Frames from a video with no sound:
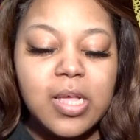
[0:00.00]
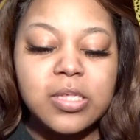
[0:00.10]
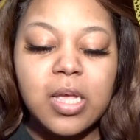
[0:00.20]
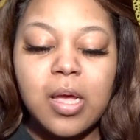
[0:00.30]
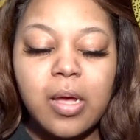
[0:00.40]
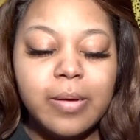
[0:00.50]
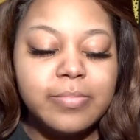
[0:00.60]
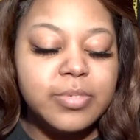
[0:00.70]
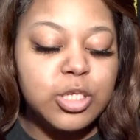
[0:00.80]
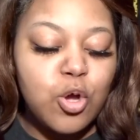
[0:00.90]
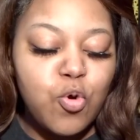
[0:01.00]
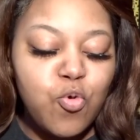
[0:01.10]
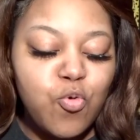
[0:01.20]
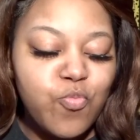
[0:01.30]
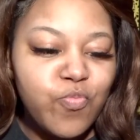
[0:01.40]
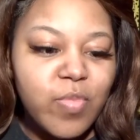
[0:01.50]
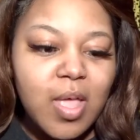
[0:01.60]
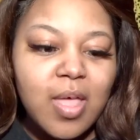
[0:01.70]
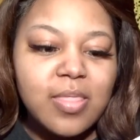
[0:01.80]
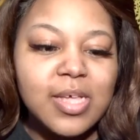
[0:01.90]
um, so
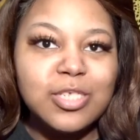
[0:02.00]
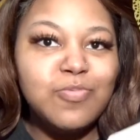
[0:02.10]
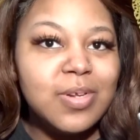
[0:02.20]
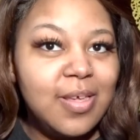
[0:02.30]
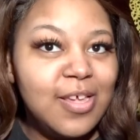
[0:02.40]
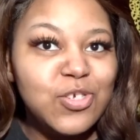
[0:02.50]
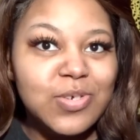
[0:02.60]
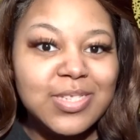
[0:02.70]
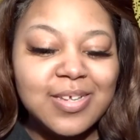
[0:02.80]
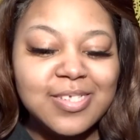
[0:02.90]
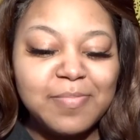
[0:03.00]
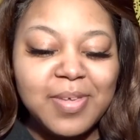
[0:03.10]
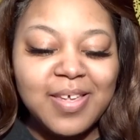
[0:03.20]
that's really interesting to me